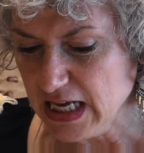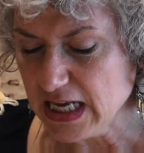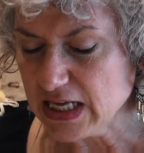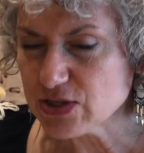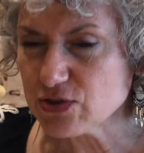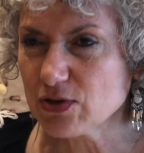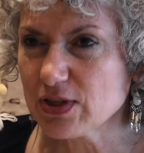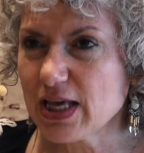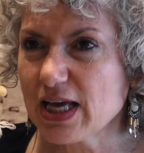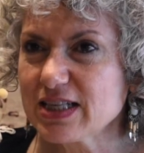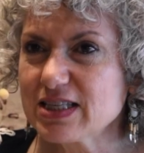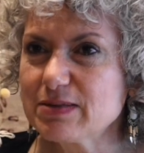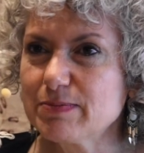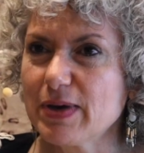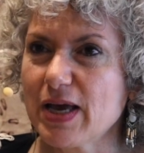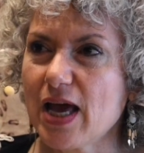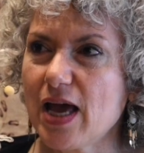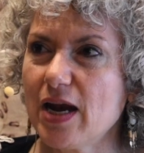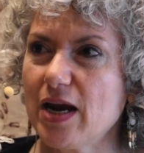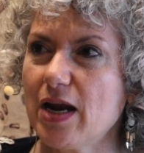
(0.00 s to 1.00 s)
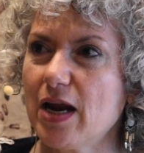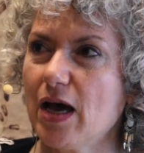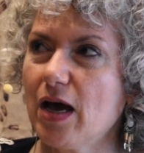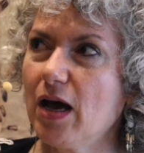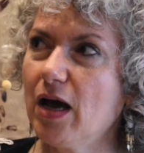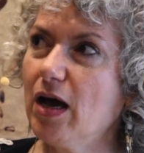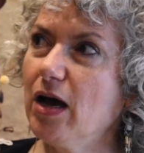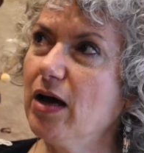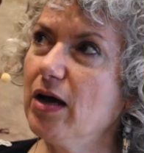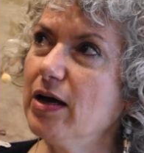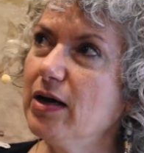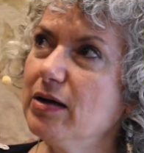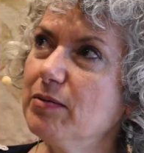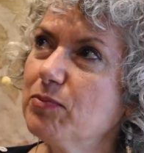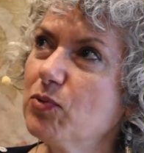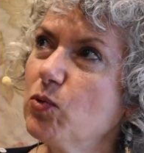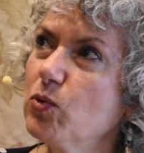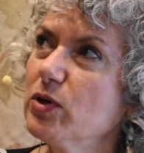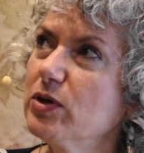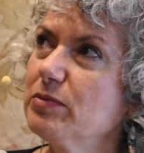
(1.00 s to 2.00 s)
So that's been an
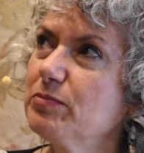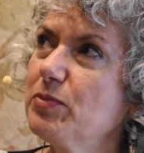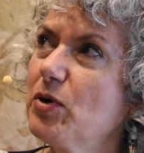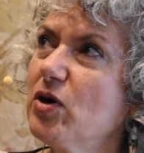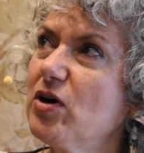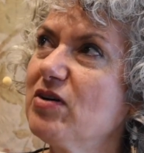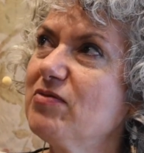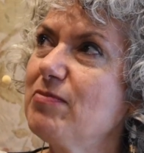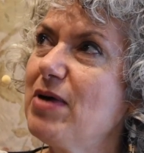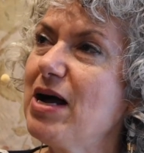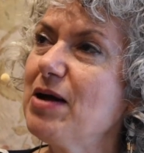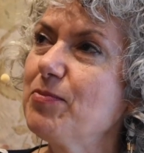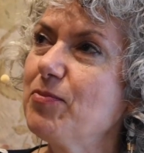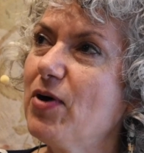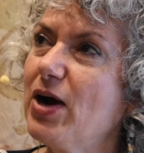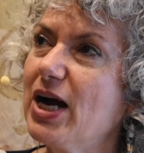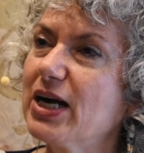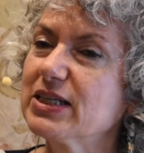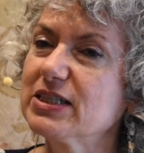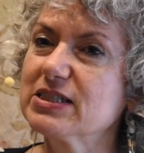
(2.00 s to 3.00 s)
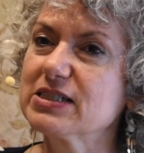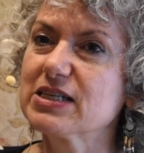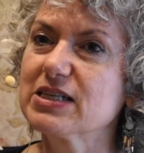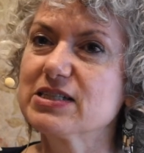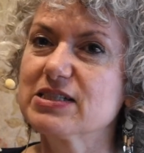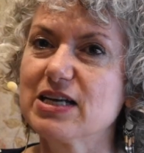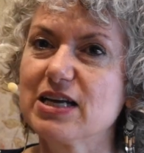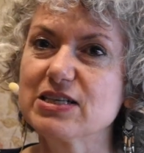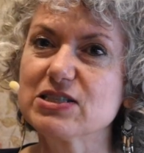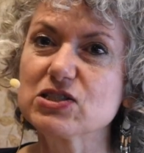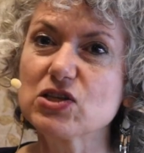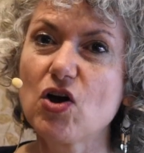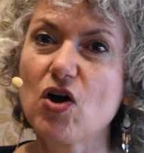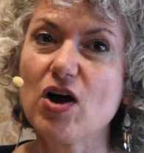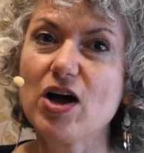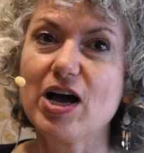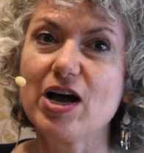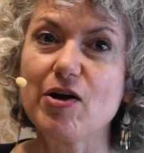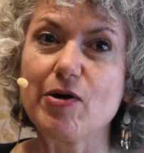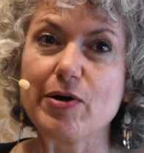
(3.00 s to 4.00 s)
important part of my practice, because I
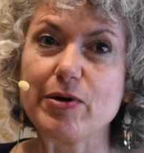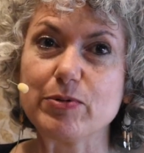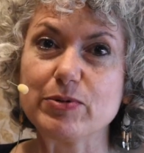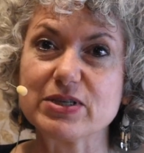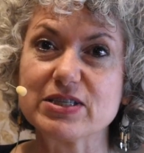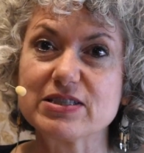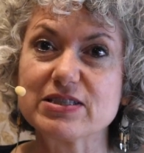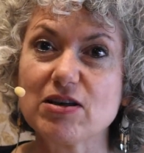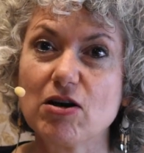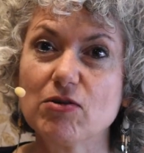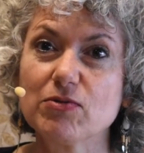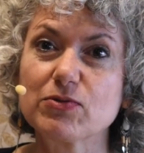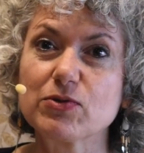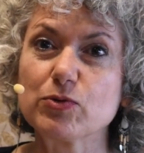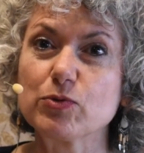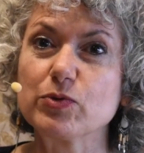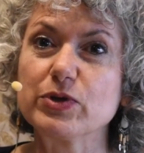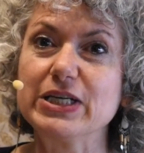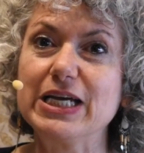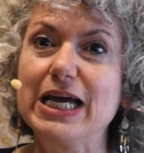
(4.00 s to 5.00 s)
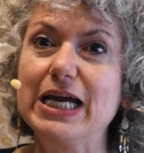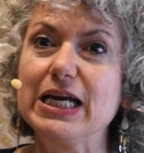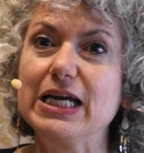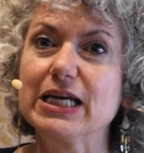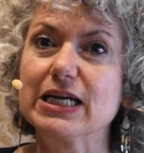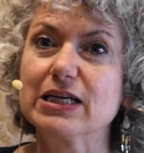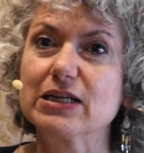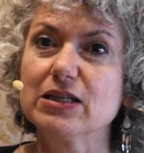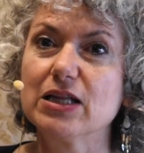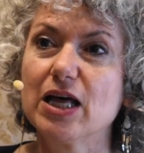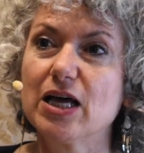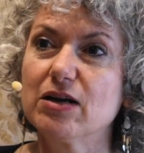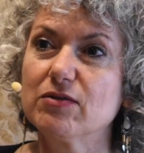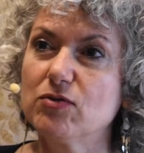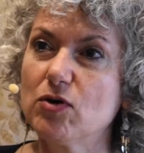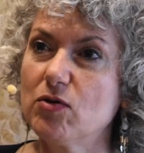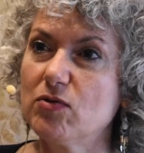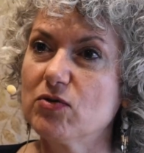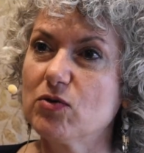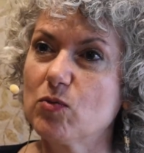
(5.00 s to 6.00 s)
saw how I was self-creating a lot of
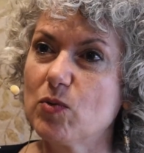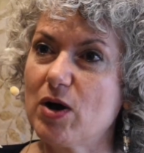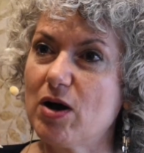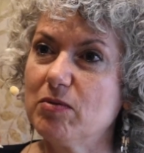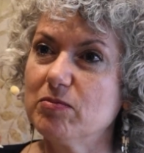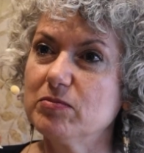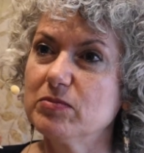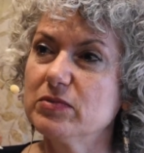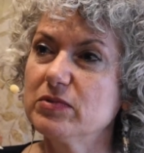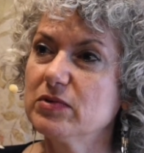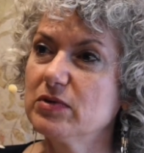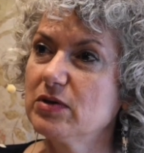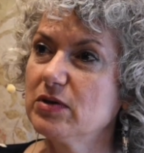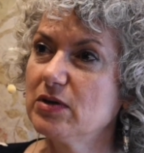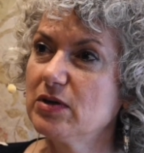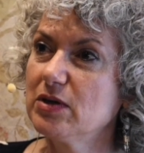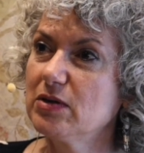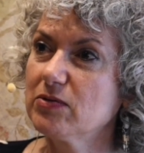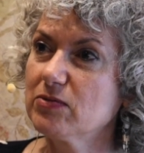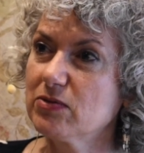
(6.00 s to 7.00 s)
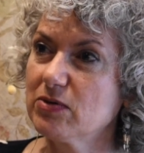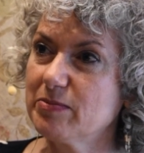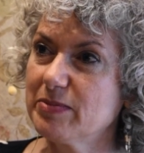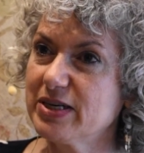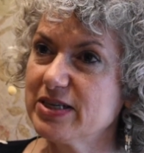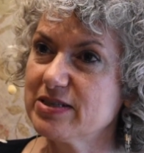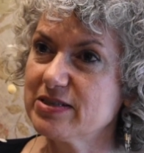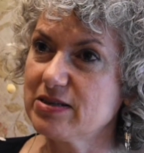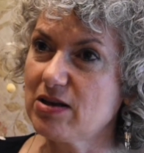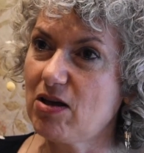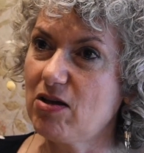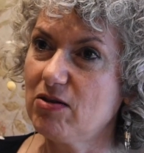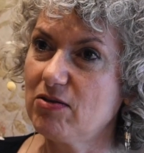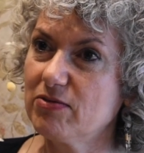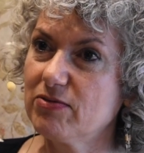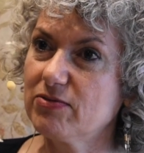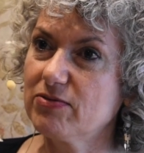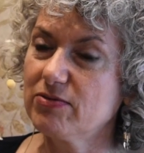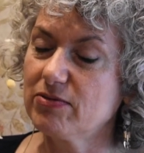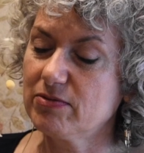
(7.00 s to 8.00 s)
overwhelm for myself.
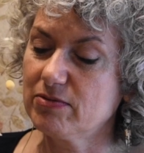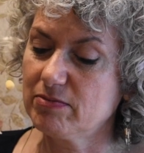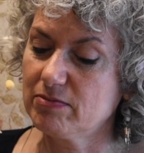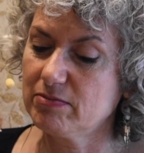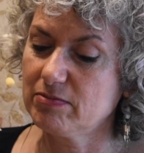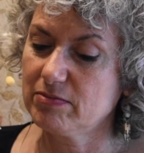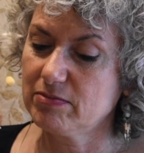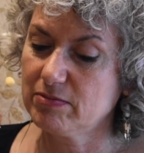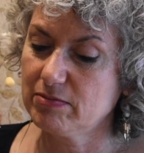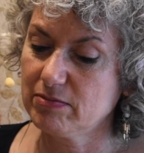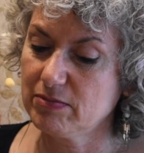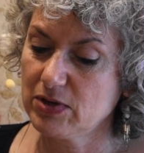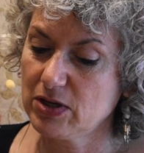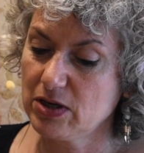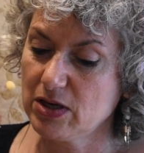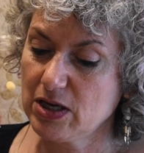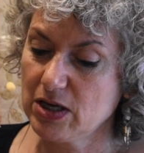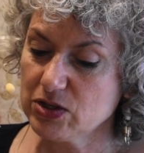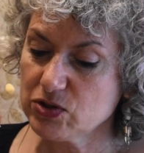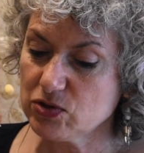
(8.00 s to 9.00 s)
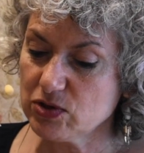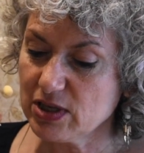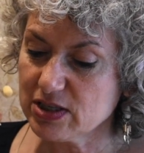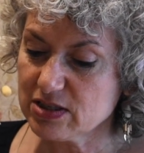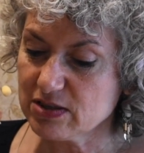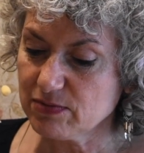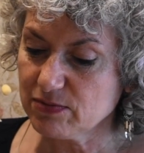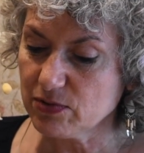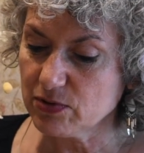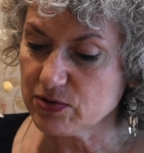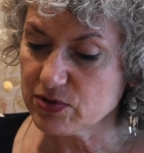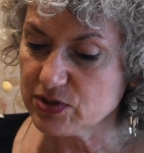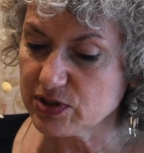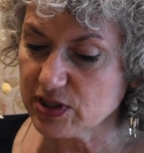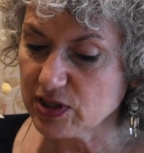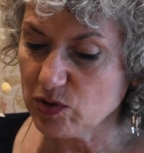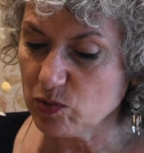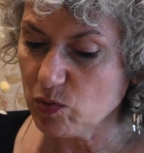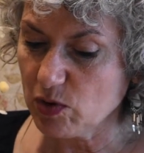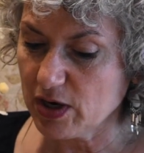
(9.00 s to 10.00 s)
So that's the first
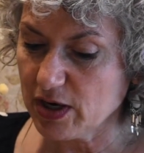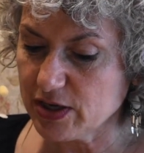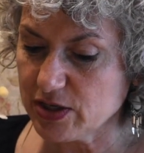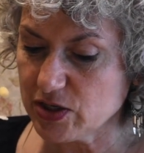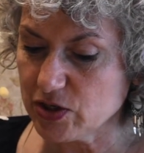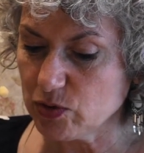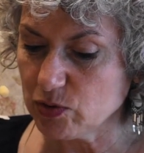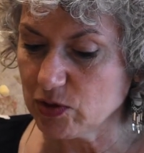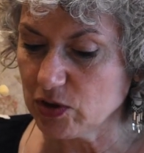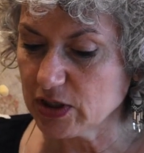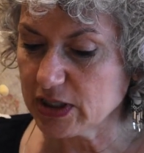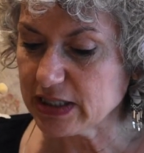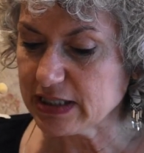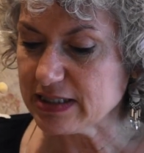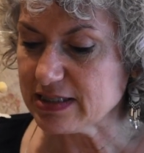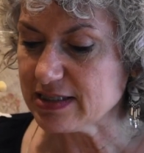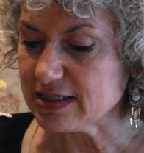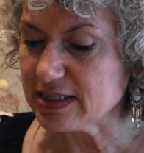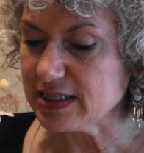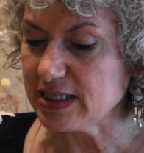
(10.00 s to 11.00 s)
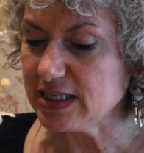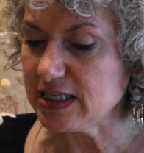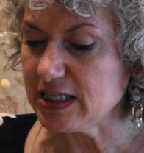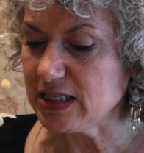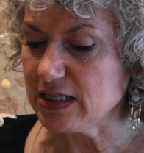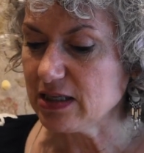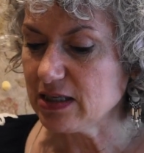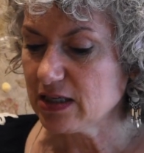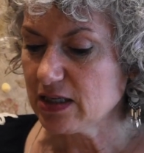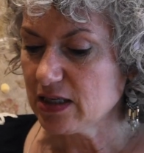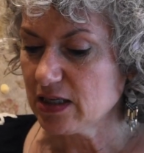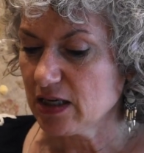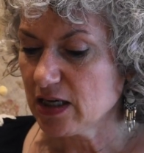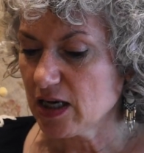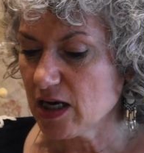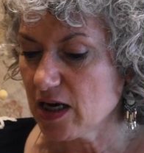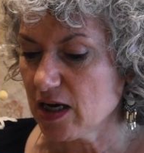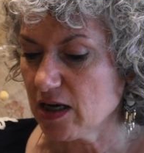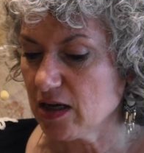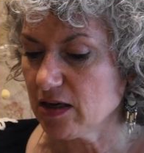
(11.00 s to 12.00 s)
thing you want to do, look and see
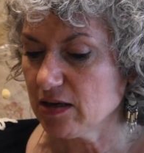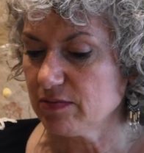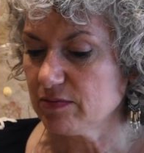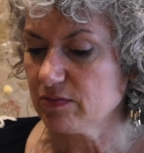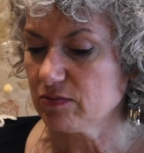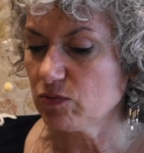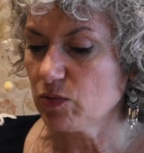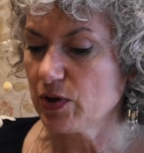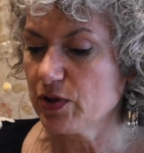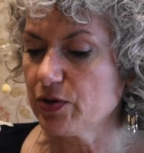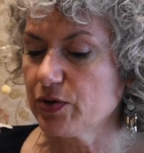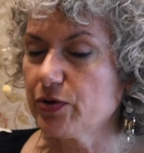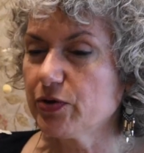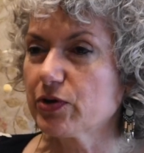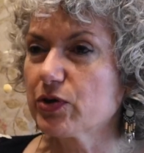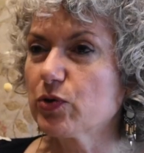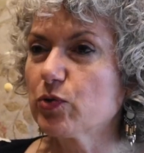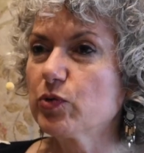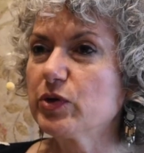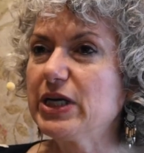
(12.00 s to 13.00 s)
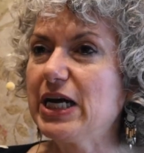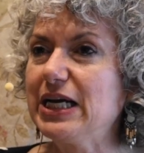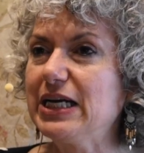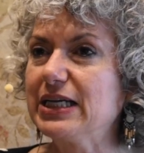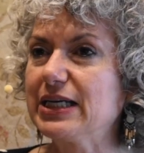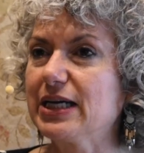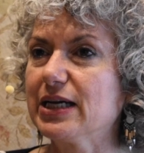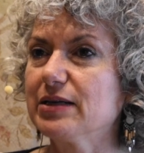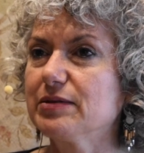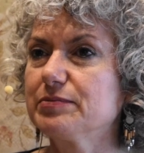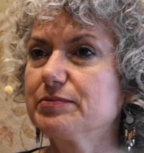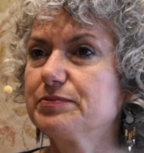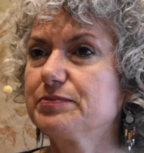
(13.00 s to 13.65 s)
whether you're creating it.